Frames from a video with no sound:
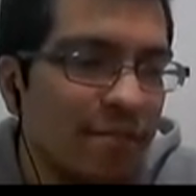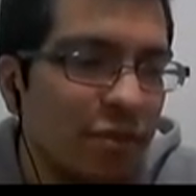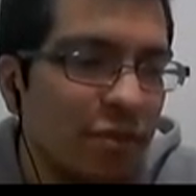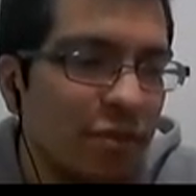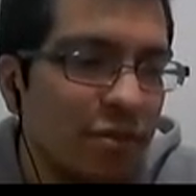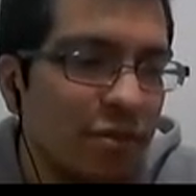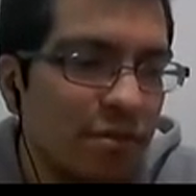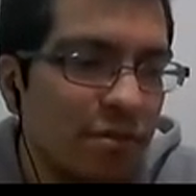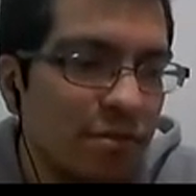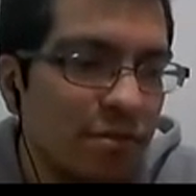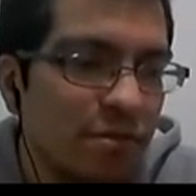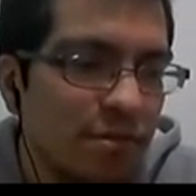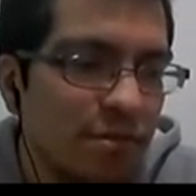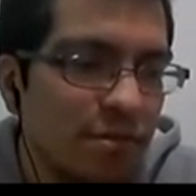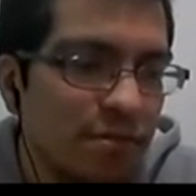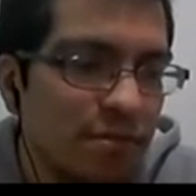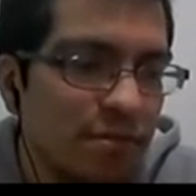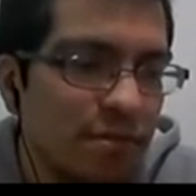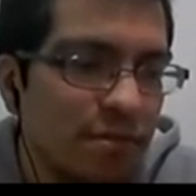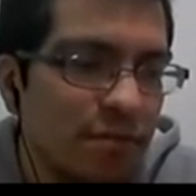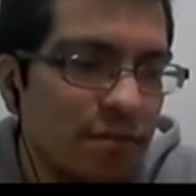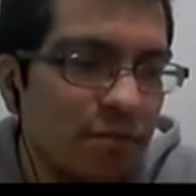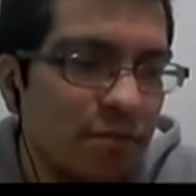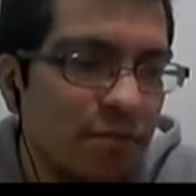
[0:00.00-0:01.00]
So
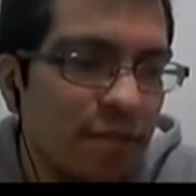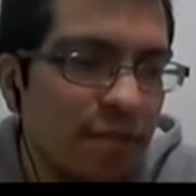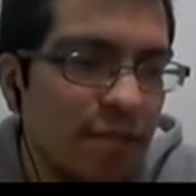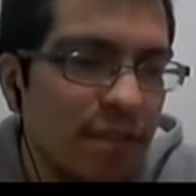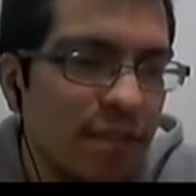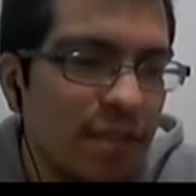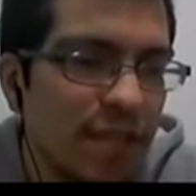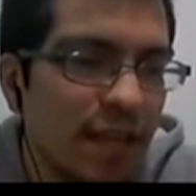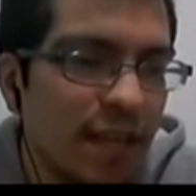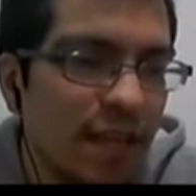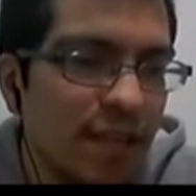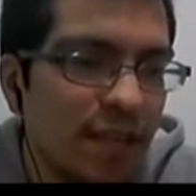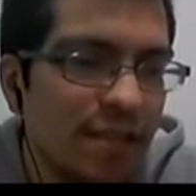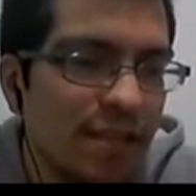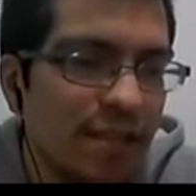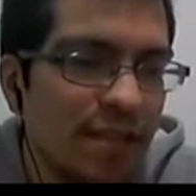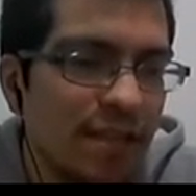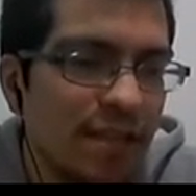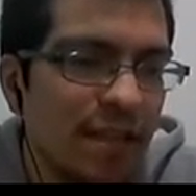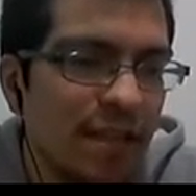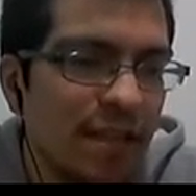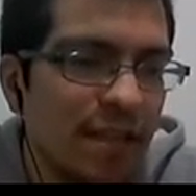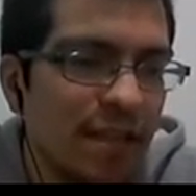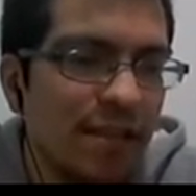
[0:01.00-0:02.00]
we install it
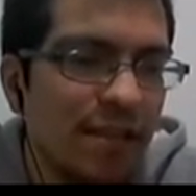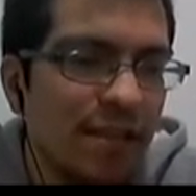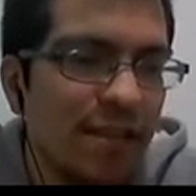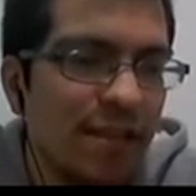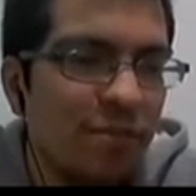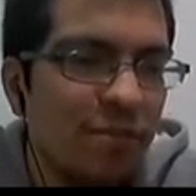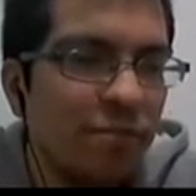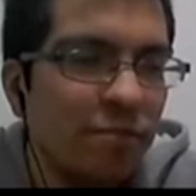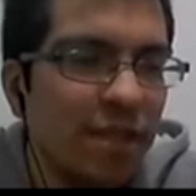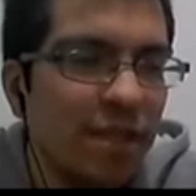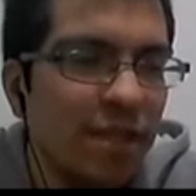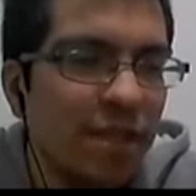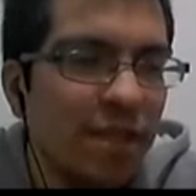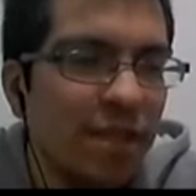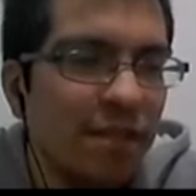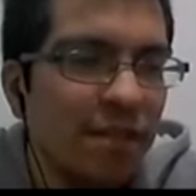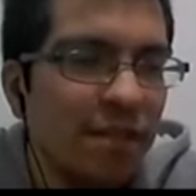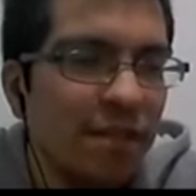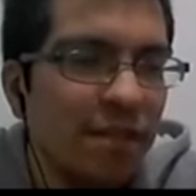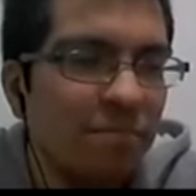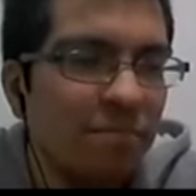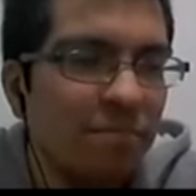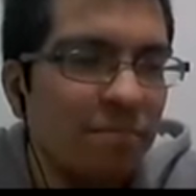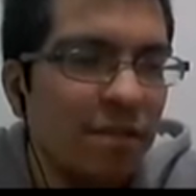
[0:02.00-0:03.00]
and then we
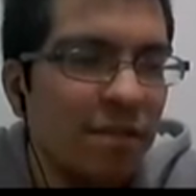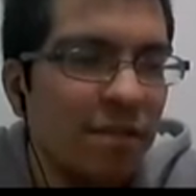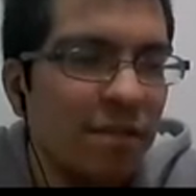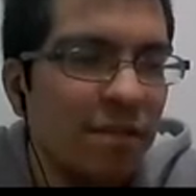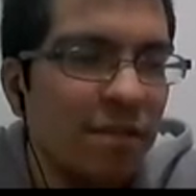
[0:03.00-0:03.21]
import it.